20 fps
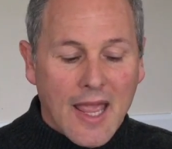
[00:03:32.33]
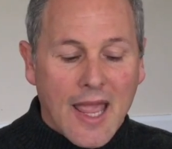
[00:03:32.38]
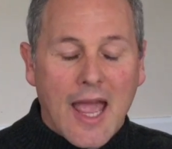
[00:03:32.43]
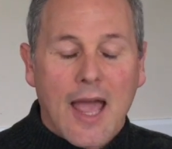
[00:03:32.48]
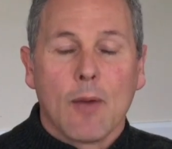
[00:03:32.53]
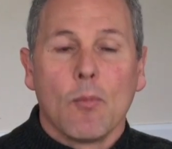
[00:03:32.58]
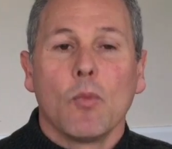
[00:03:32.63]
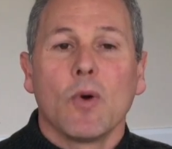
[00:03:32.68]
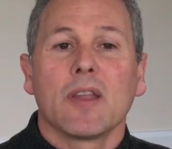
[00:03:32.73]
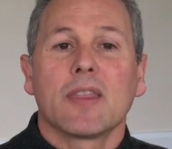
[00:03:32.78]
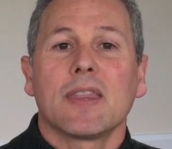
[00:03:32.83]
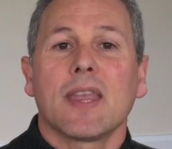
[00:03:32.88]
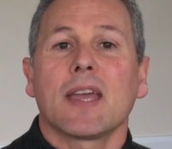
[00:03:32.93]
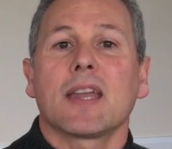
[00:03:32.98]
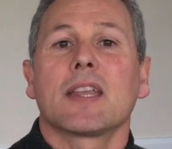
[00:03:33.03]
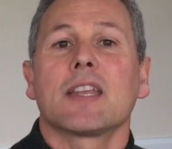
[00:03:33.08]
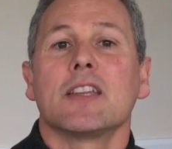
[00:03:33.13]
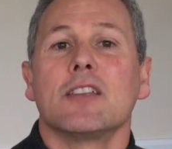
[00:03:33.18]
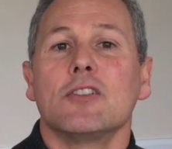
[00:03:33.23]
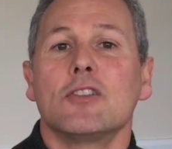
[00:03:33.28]
And what
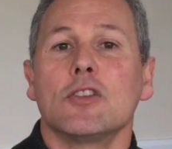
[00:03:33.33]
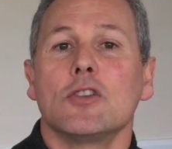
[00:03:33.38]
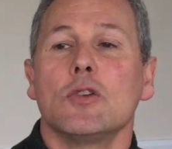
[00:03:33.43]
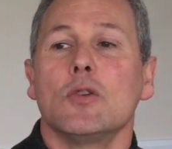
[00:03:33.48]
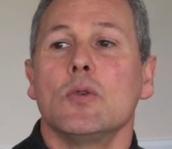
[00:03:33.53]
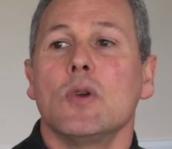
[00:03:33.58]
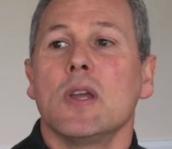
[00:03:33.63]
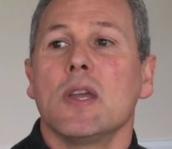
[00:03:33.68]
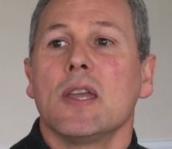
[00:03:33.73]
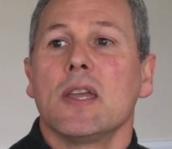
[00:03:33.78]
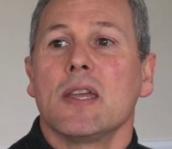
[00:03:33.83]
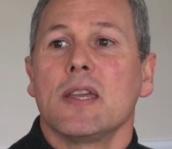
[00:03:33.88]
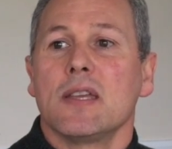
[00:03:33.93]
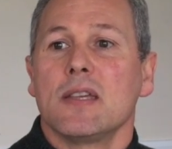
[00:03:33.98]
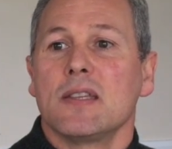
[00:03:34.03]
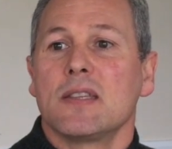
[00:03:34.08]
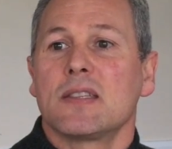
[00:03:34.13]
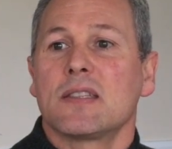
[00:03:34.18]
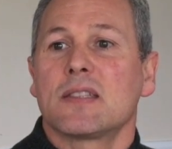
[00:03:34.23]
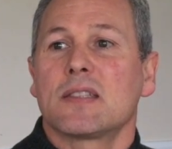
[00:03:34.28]
that can do
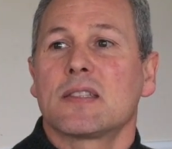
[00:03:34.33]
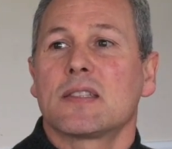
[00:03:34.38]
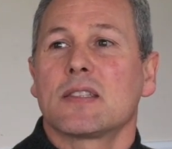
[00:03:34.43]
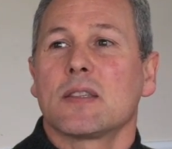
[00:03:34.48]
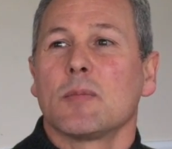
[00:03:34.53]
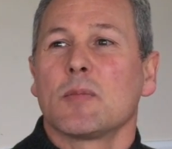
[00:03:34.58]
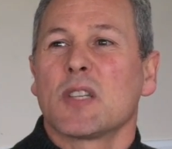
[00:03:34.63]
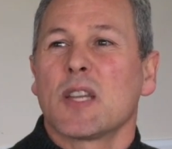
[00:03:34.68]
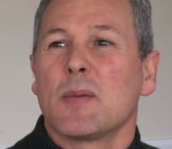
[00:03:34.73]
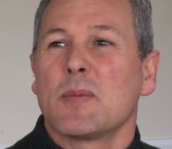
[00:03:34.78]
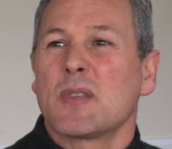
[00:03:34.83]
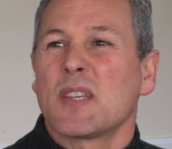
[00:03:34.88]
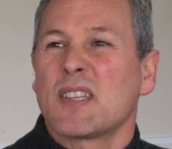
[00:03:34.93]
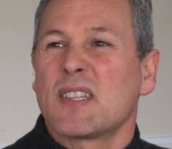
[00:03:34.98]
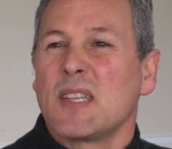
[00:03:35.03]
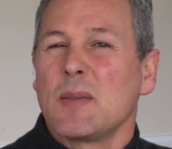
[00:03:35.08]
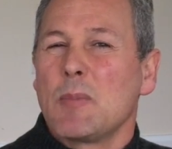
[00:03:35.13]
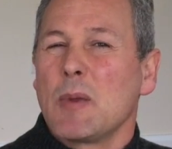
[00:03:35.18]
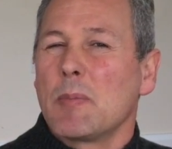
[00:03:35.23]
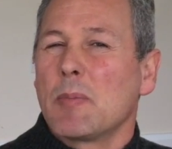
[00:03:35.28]
is, sometimes I
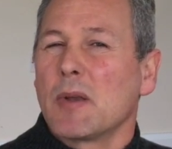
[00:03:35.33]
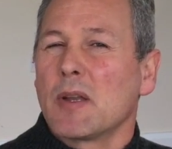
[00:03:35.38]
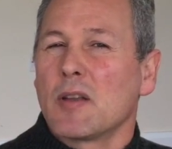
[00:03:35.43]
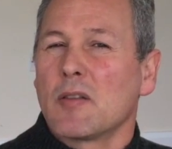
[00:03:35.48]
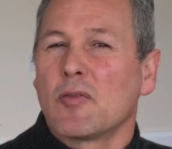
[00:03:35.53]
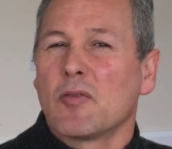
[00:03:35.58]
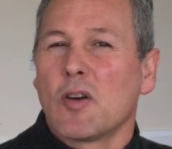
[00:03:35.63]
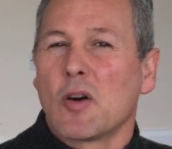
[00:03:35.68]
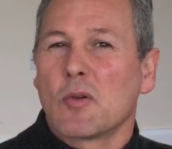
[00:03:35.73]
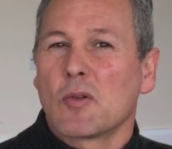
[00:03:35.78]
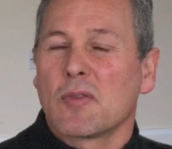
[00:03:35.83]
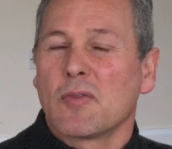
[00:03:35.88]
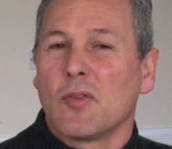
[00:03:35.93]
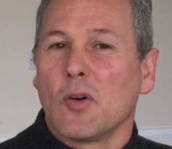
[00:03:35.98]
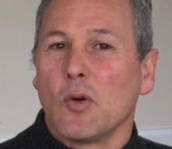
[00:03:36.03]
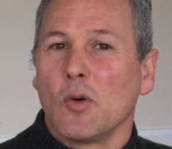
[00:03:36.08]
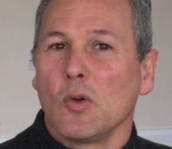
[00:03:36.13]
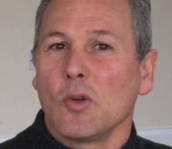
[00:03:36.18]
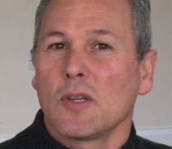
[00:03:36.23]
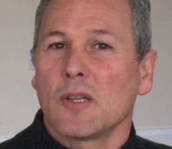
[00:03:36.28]
see people in a forward
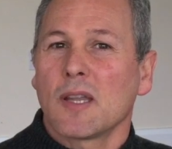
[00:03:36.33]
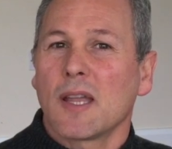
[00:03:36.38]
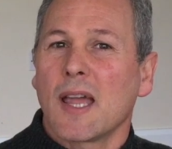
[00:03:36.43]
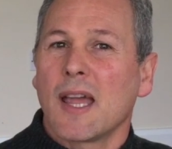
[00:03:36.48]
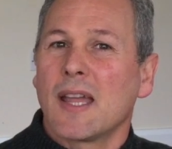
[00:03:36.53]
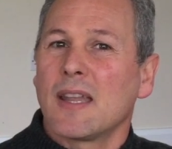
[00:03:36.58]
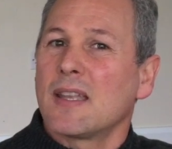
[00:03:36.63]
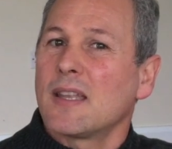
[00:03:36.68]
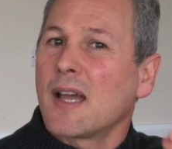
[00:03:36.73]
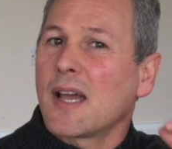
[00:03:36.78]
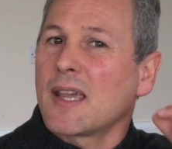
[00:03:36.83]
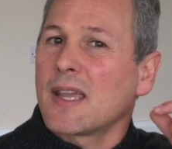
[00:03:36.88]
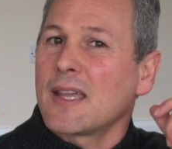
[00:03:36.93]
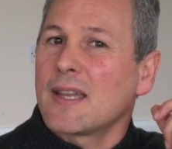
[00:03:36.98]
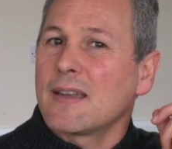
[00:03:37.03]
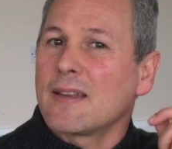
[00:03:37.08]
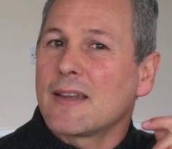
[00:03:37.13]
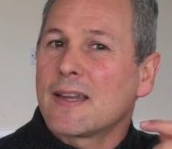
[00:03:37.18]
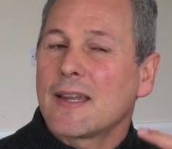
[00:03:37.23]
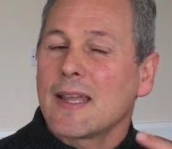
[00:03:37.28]
fold and I
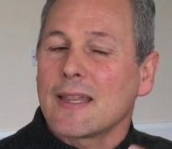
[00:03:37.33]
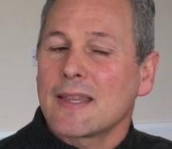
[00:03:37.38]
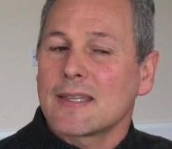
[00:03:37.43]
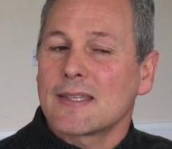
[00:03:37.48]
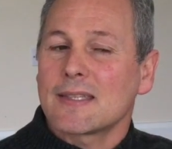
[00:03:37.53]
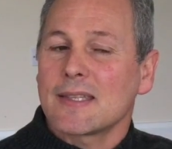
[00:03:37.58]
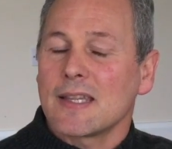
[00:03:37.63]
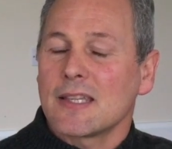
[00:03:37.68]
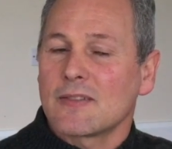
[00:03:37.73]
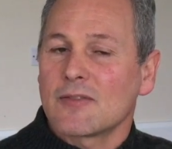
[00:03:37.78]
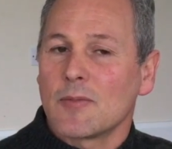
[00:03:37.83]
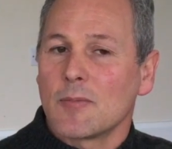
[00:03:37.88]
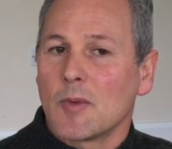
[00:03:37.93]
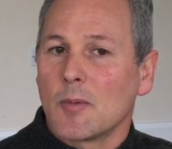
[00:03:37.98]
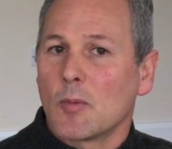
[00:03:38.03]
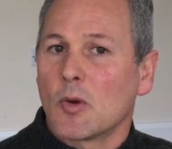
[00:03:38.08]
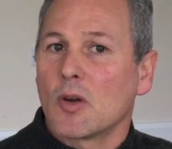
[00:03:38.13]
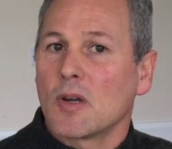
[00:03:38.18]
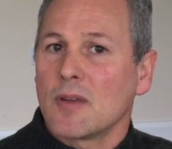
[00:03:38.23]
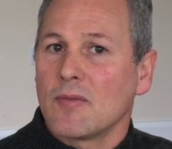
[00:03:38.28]
can get the sense from
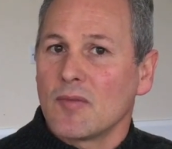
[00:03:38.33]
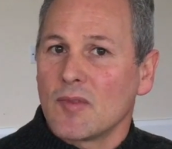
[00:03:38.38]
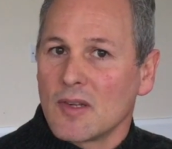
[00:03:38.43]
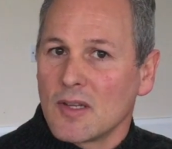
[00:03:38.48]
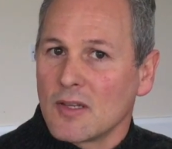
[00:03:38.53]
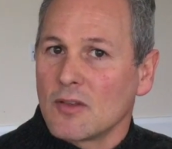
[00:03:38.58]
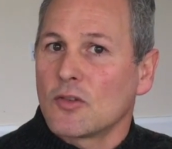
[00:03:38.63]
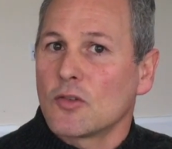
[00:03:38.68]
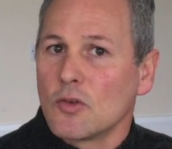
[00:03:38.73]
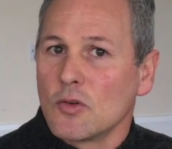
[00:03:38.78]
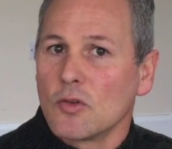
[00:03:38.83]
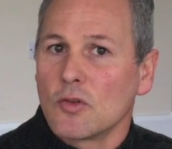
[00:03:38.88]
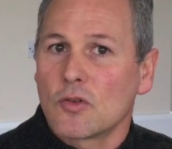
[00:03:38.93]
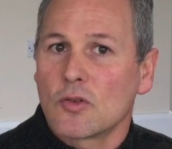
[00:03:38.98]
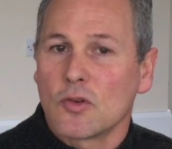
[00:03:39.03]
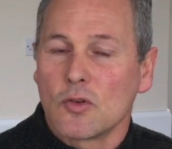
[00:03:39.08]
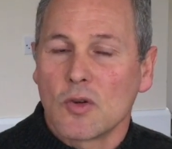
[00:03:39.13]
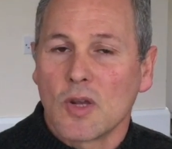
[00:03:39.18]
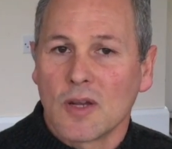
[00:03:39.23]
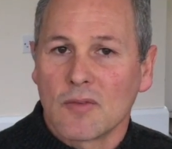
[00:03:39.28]
them, or even through
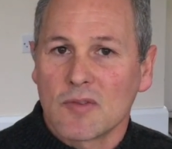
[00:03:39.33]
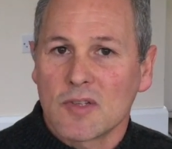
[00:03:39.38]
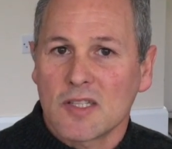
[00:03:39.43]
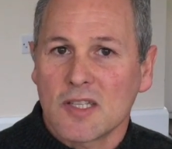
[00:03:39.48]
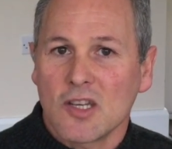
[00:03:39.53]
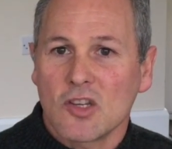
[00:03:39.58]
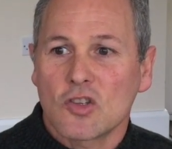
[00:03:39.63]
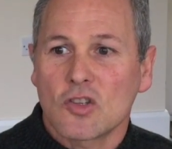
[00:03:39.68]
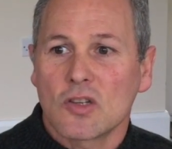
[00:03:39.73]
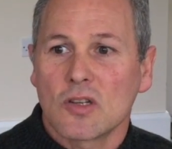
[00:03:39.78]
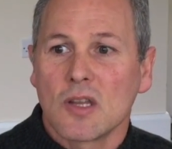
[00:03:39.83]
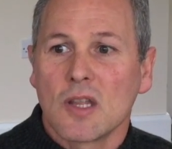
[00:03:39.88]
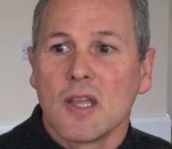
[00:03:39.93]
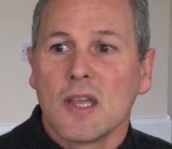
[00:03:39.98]
conversation,